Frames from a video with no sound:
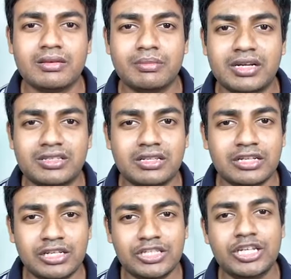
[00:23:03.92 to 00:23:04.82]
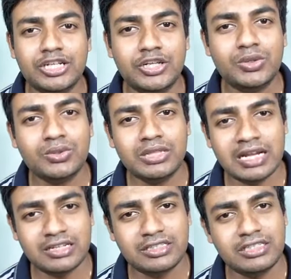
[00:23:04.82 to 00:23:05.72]
But she knew that,
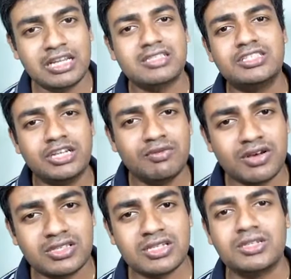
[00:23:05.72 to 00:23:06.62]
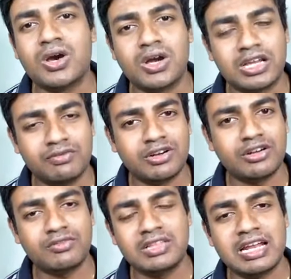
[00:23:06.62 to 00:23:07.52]
yes, she was a dog in front
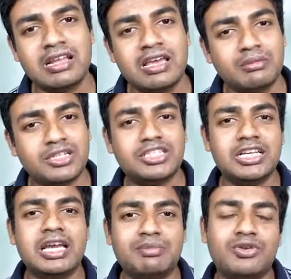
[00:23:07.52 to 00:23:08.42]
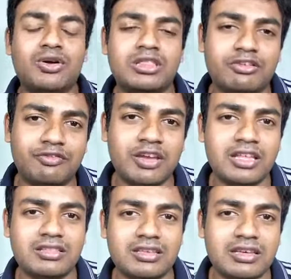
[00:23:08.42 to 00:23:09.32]
of that, but she kept on the
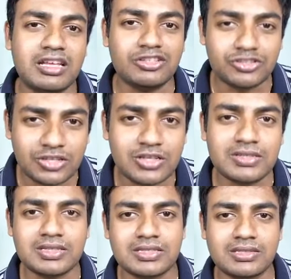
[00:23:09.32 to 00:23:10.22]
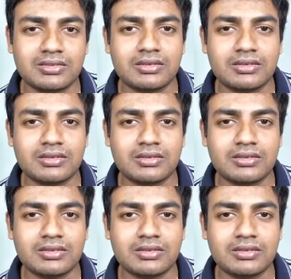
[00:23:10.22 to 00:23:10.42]
faith in Jesus.